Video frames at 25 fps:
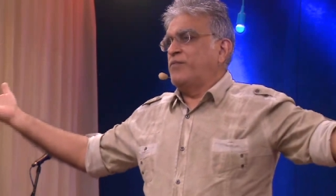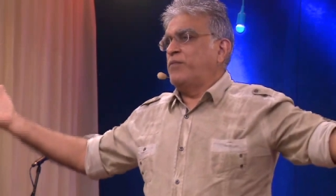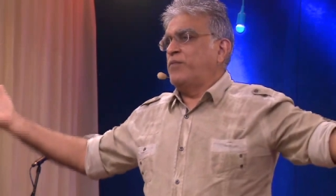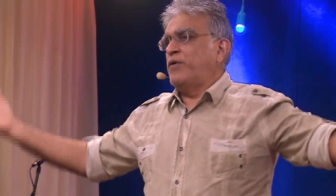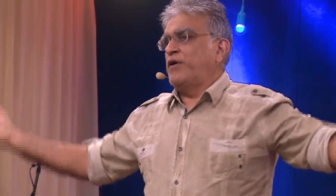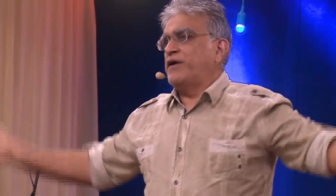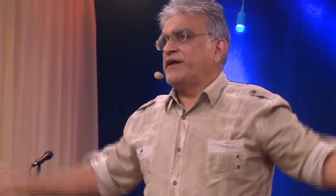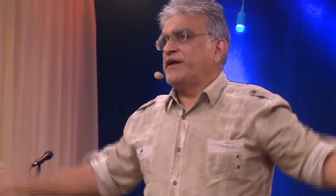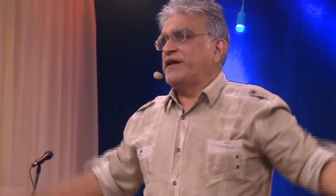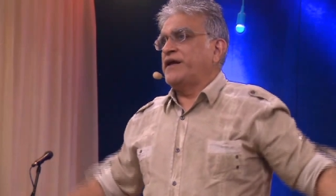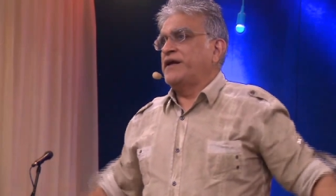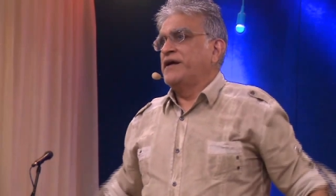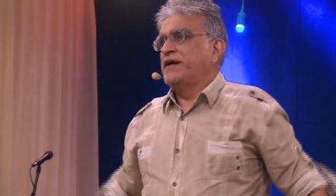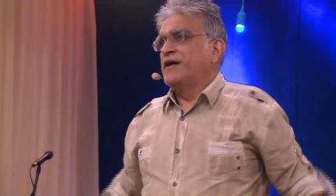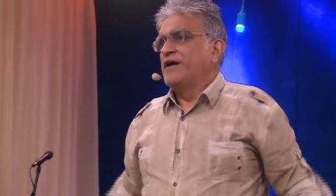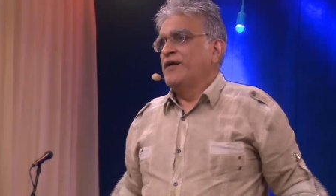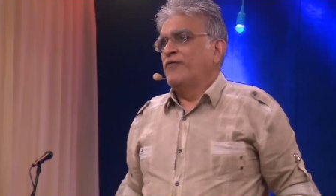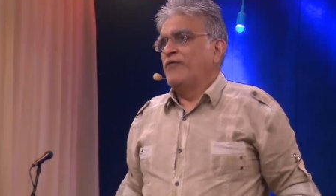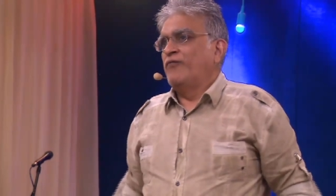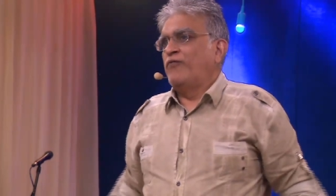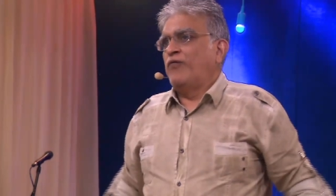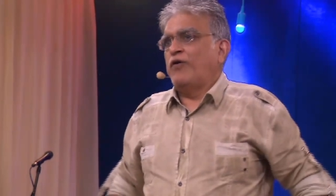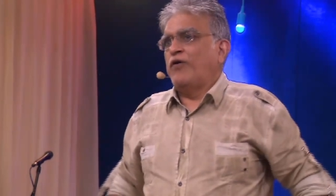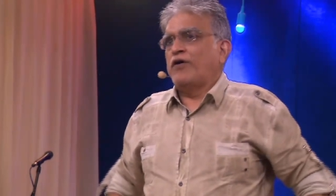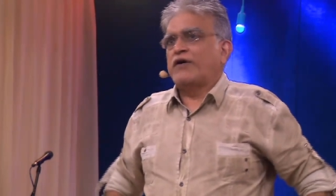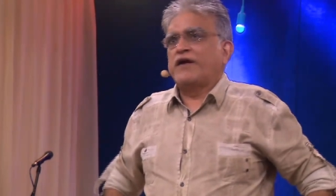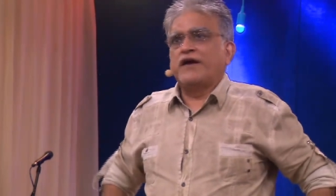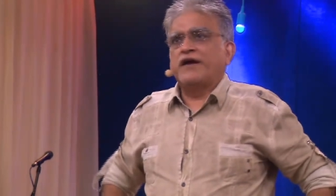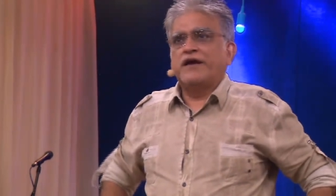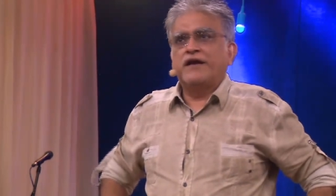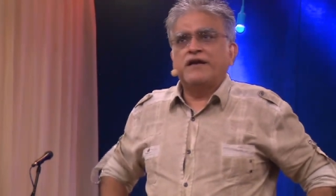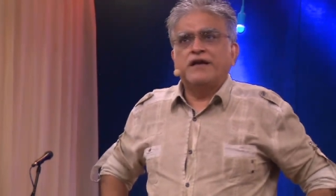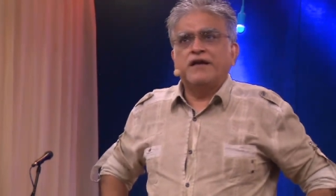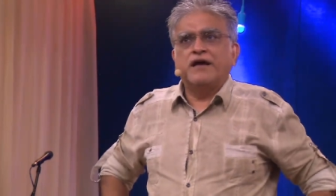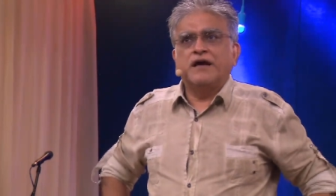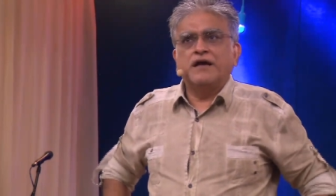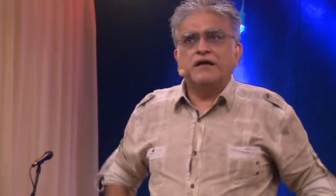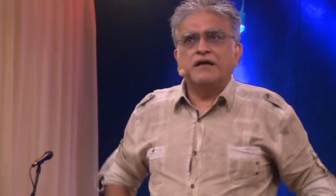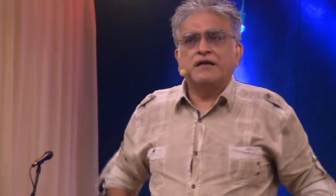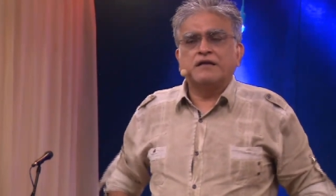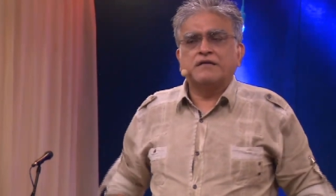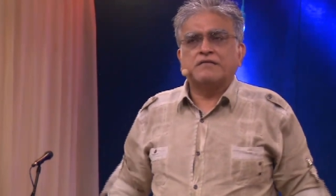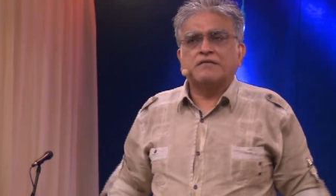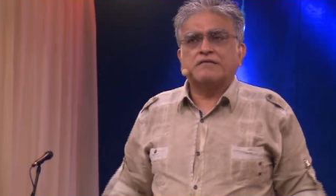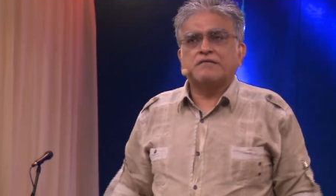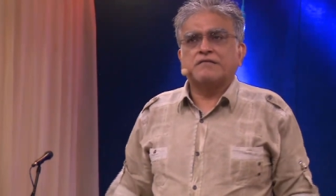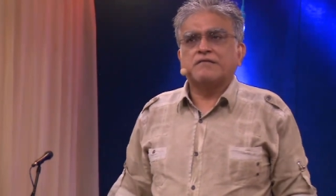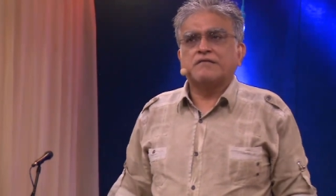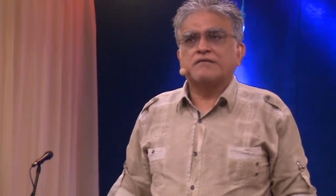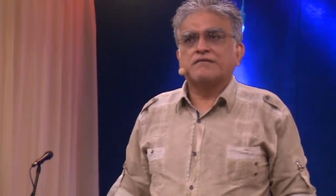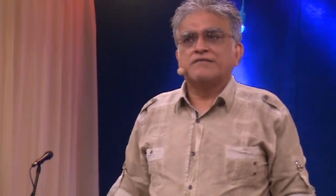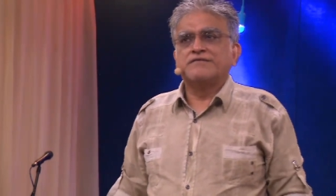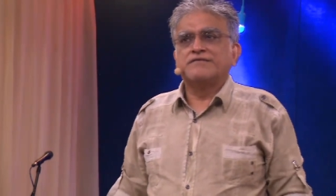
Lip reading: body walking in health.